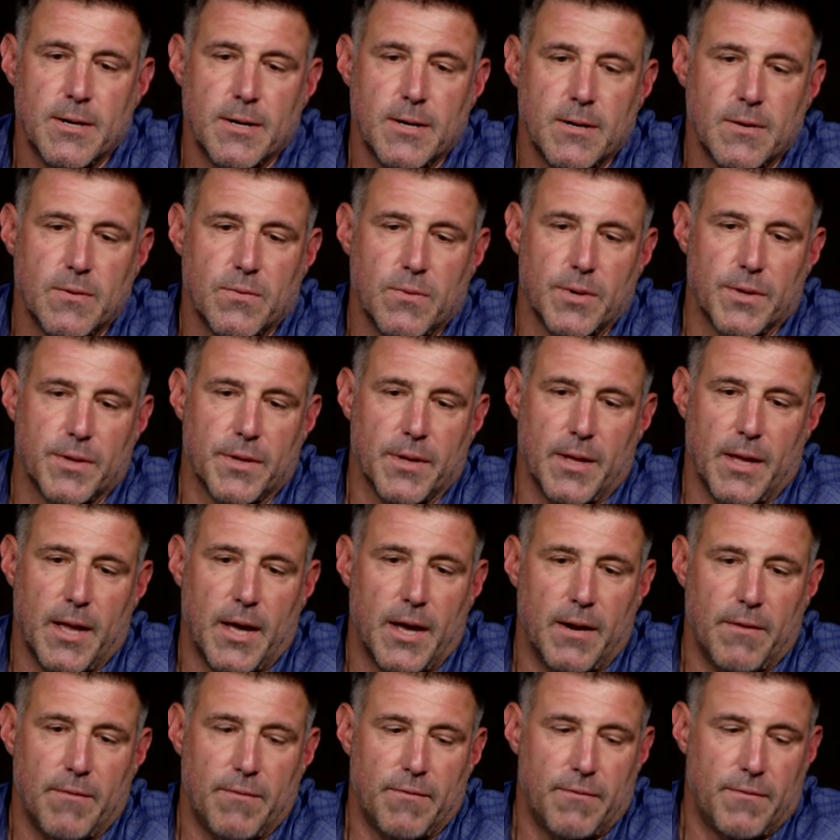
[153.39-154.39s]
with a
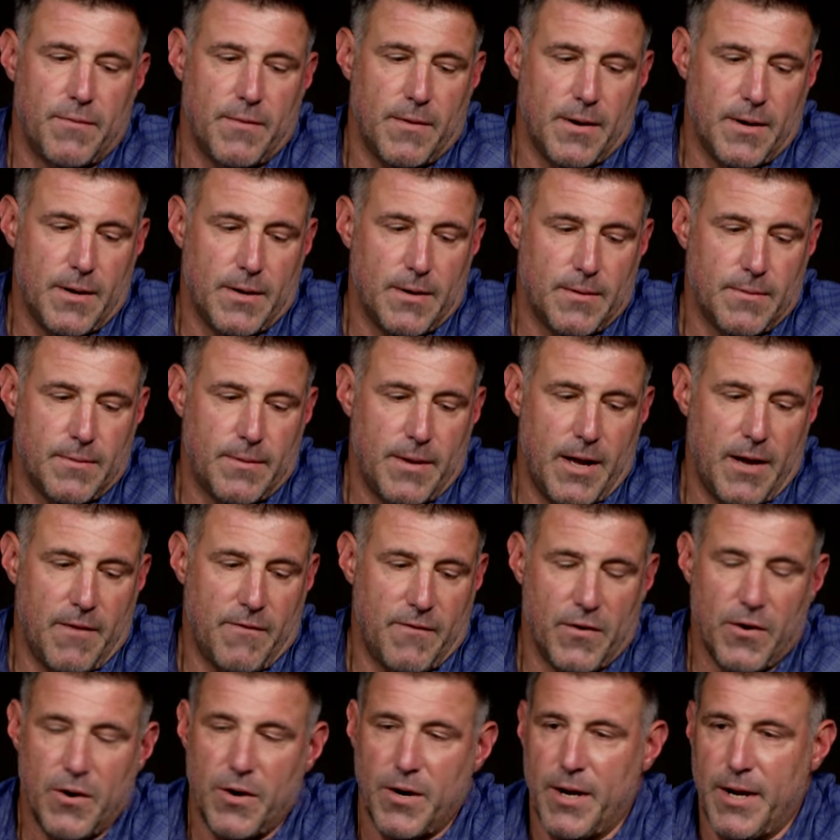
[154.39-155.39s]
lot of
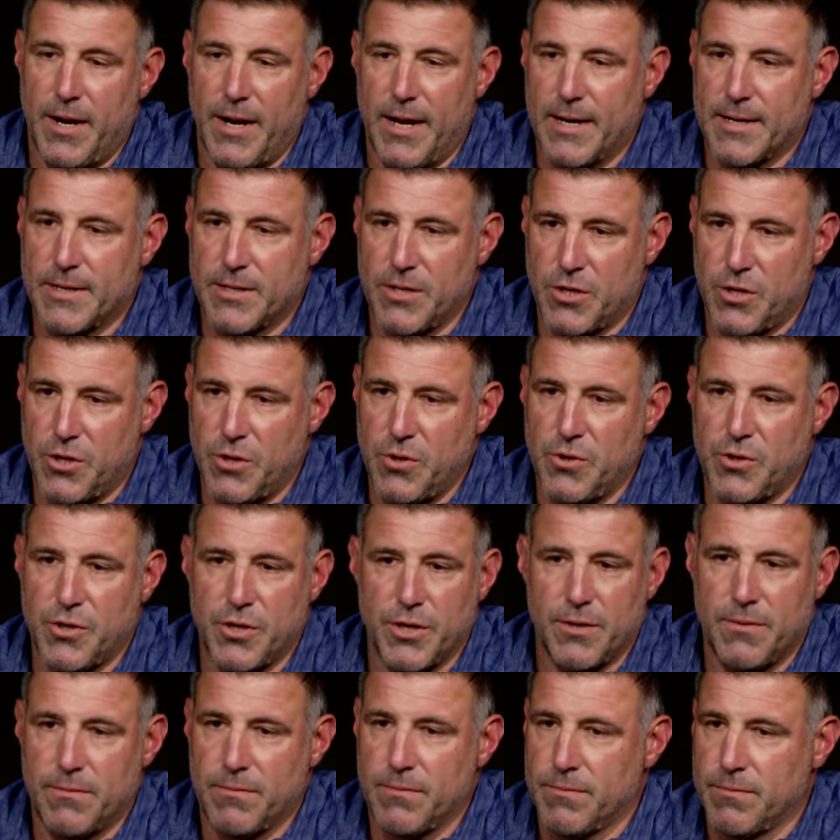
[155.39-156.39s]
effort and
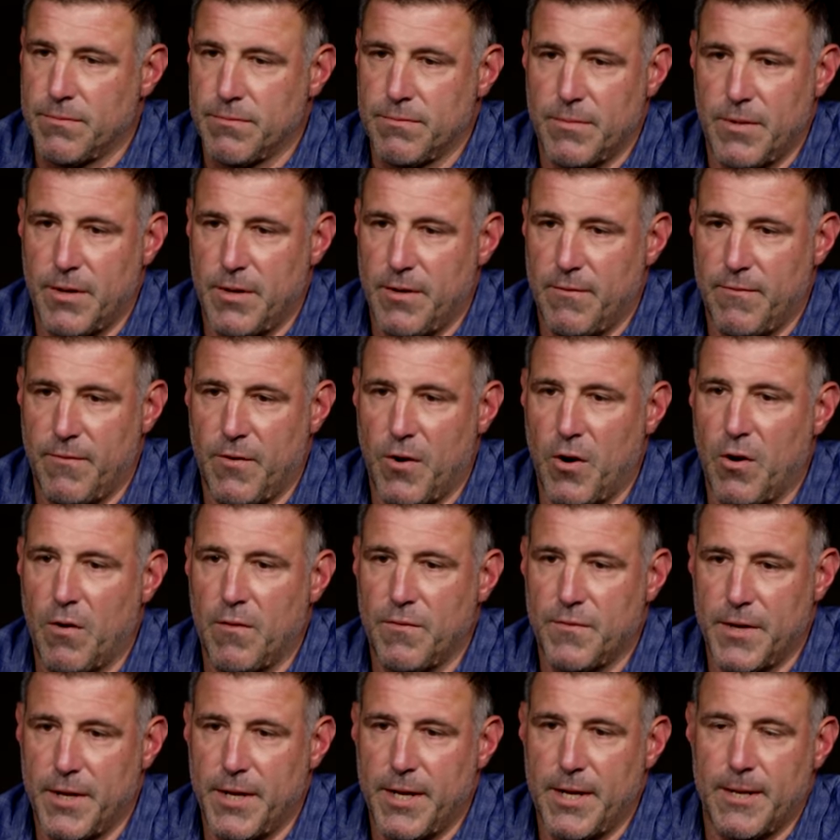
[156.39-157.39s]
execution
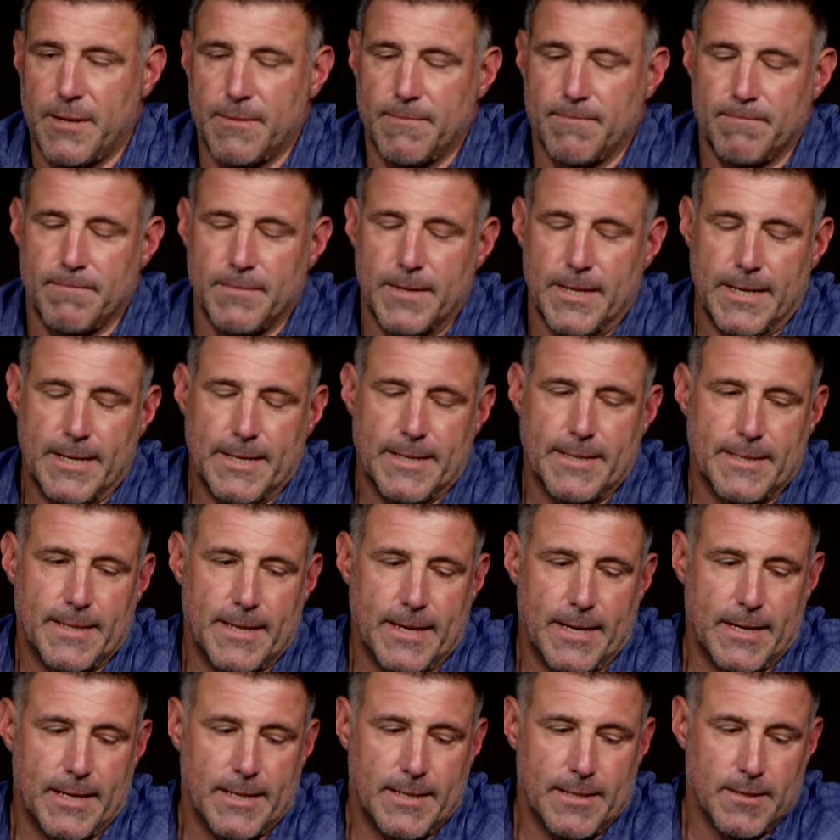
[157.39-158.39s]
involved in it. And
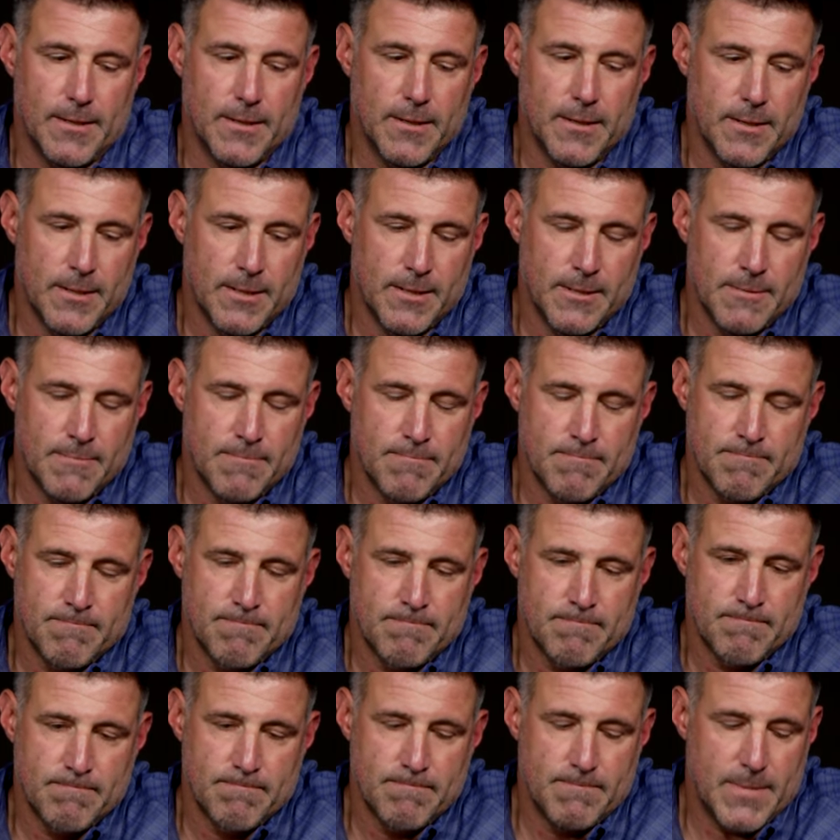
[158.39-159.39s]
then,
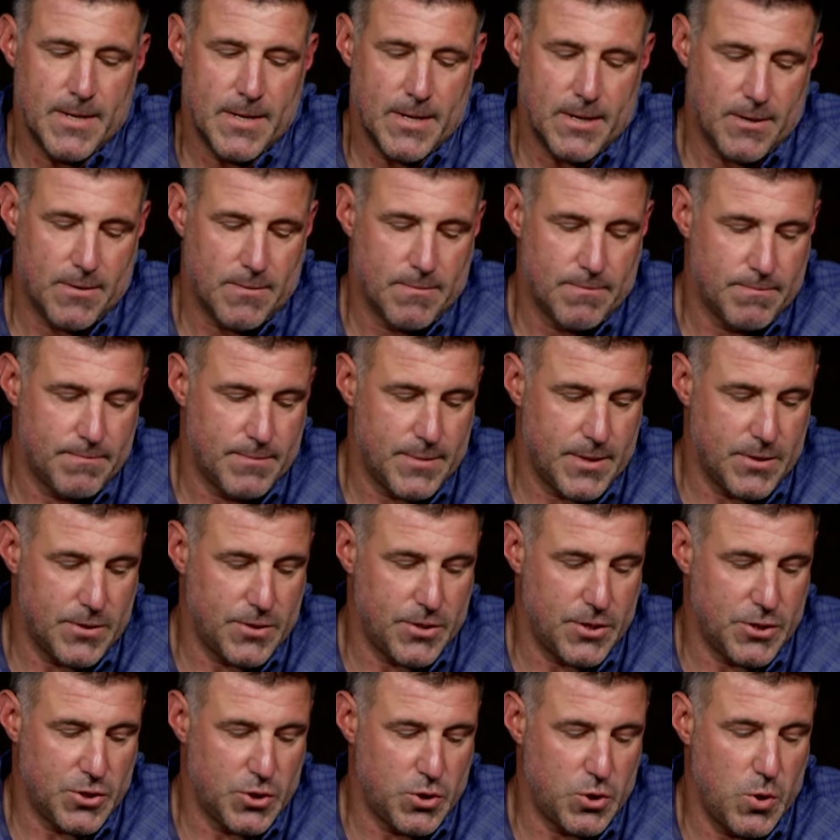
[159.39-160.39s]
you know, there's
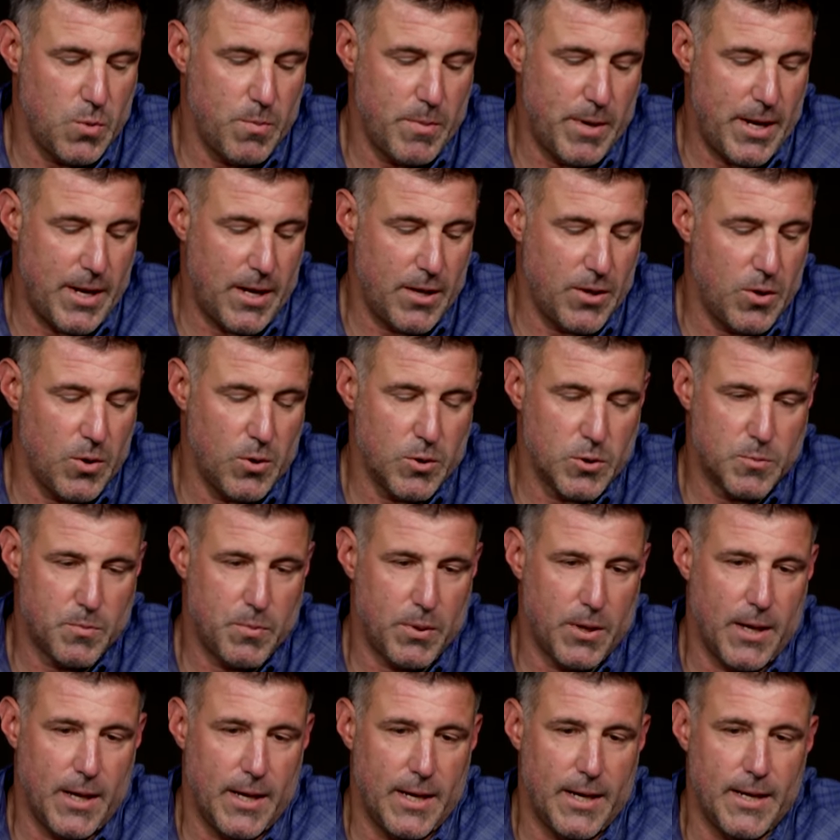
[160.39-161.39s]
just too many of those
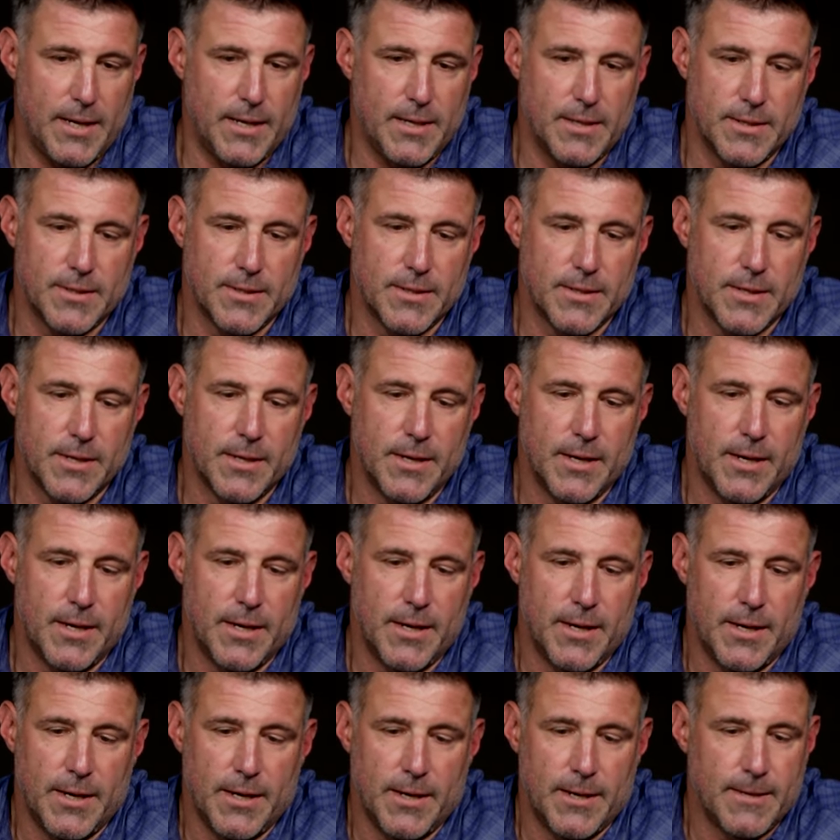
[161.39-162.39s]
plays
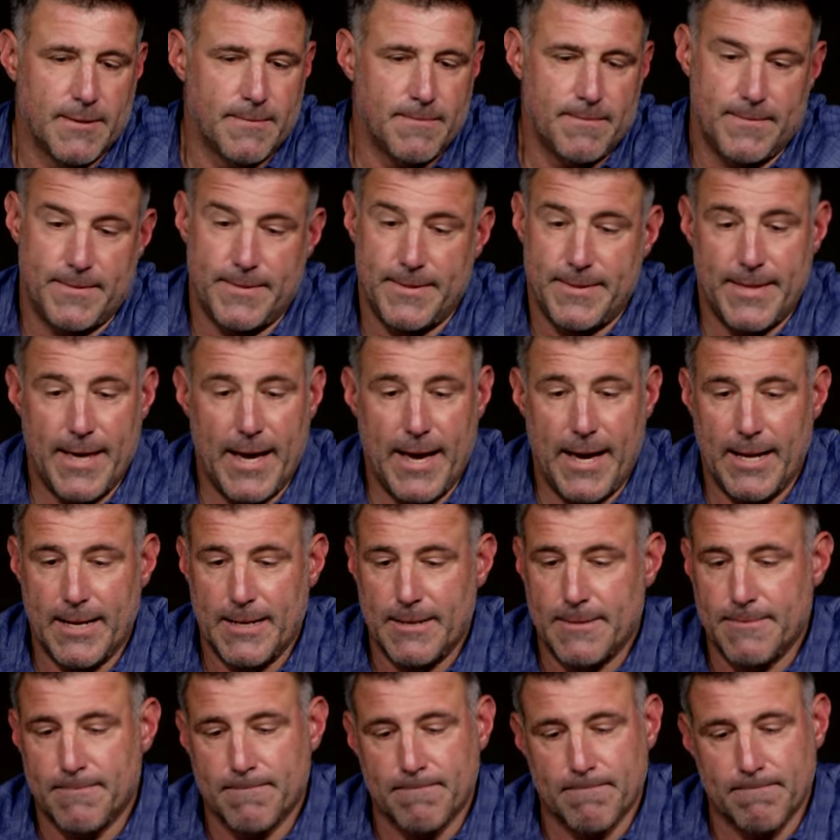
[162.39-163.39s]
that,
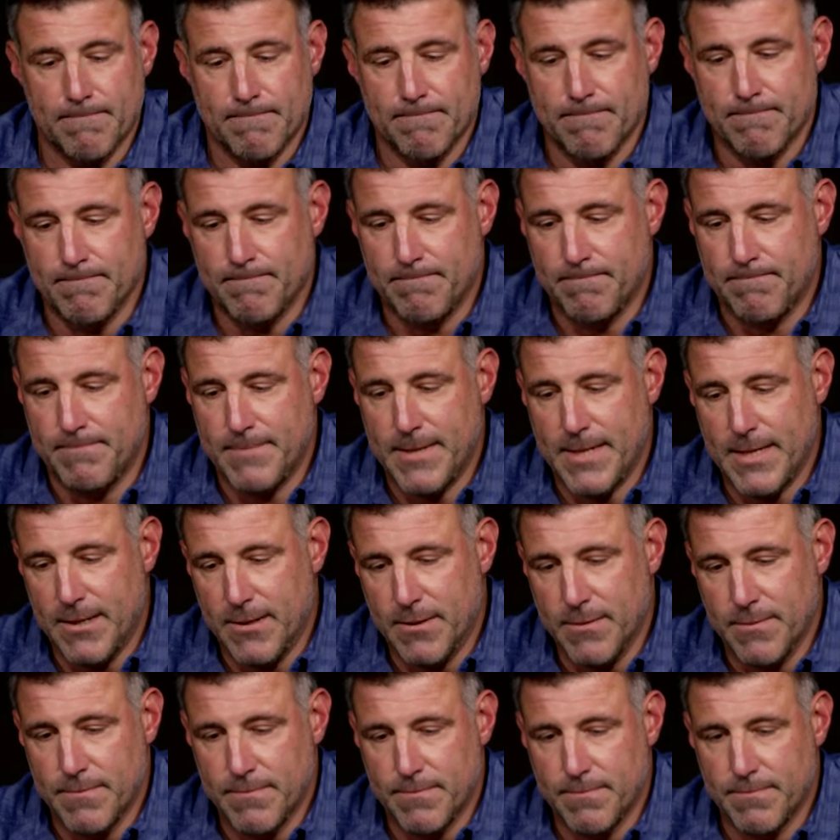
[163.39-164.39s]
you
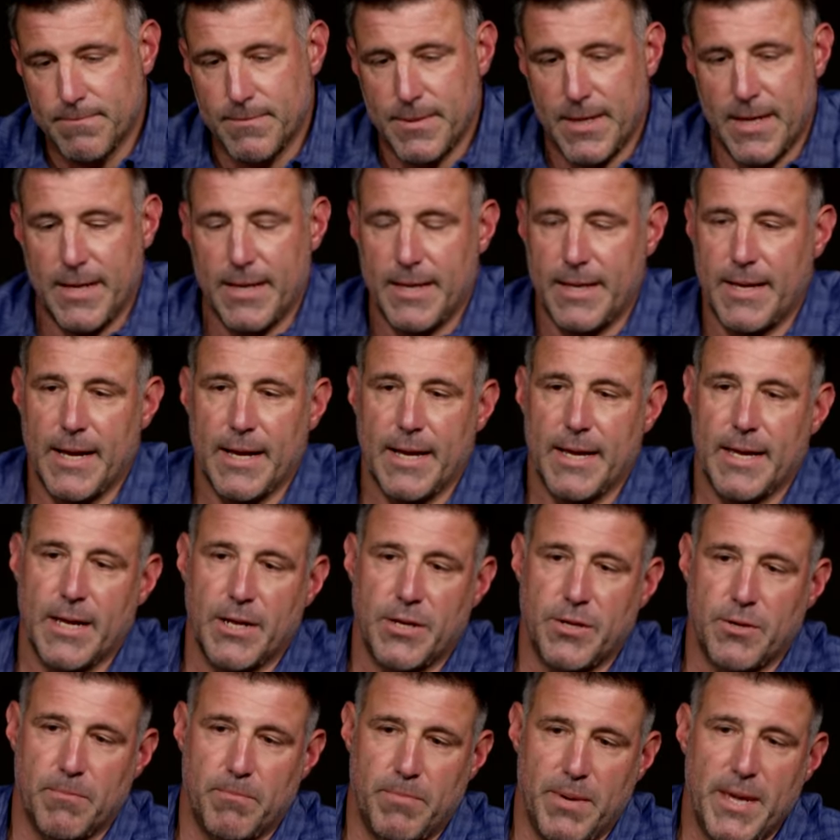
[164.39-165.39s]
know, that
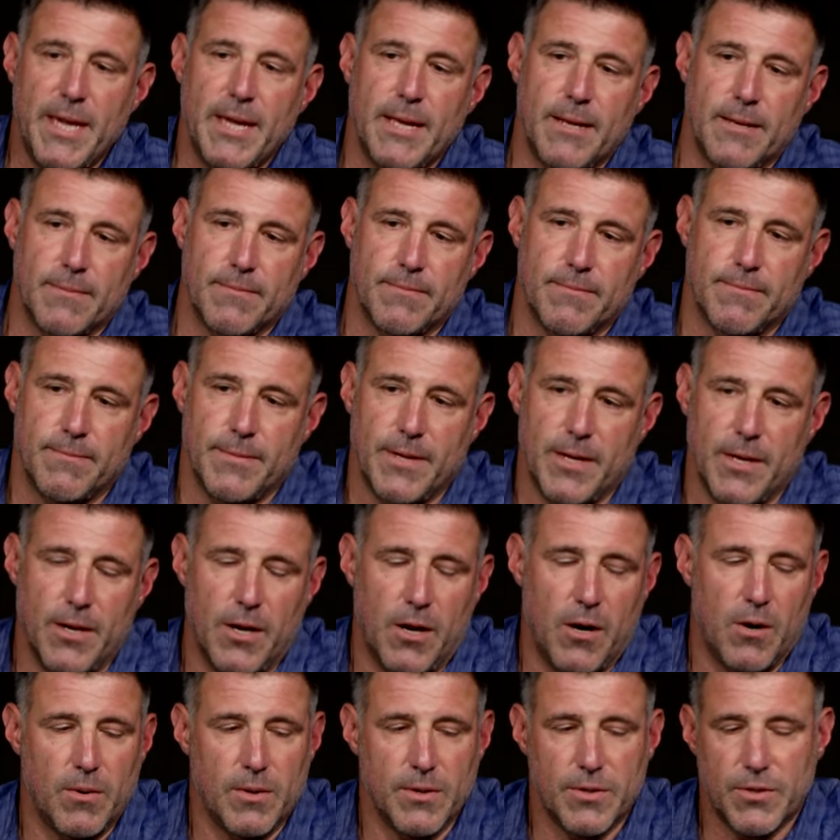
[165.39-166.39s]
get you beat, you
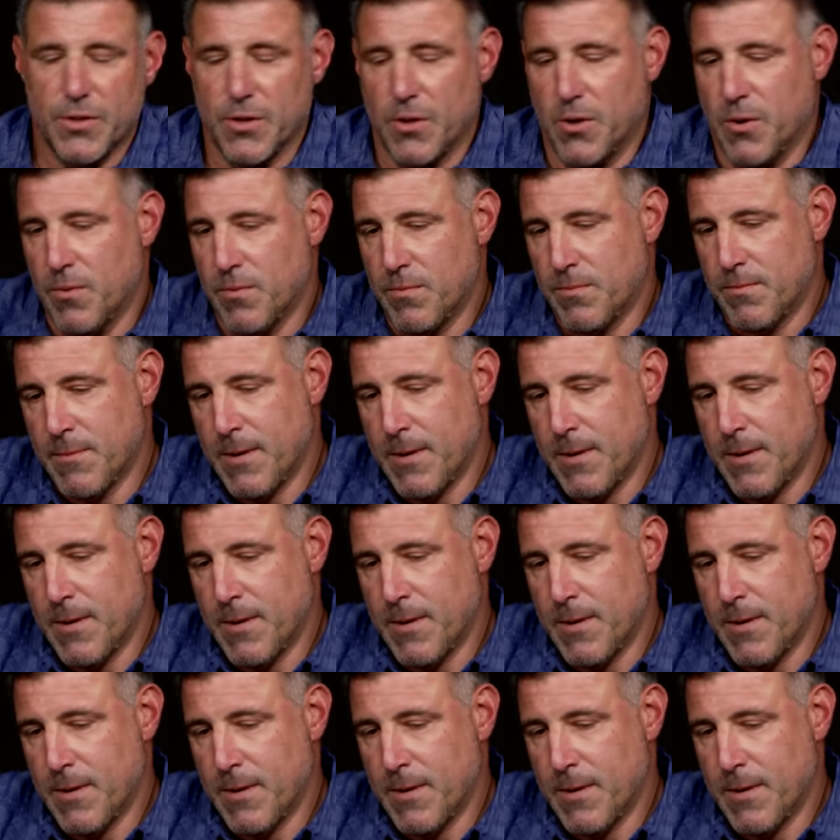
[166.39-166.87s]
know. And so,